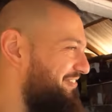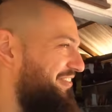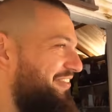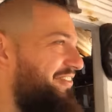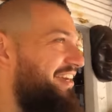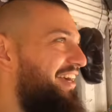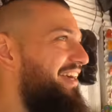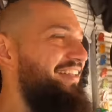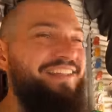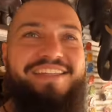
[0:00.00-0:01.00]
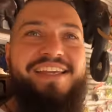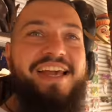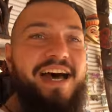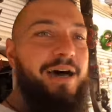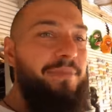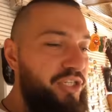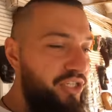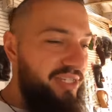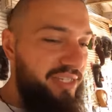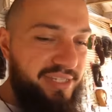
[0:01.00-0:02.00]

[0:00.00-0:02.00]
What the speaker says: from the behind. How much is this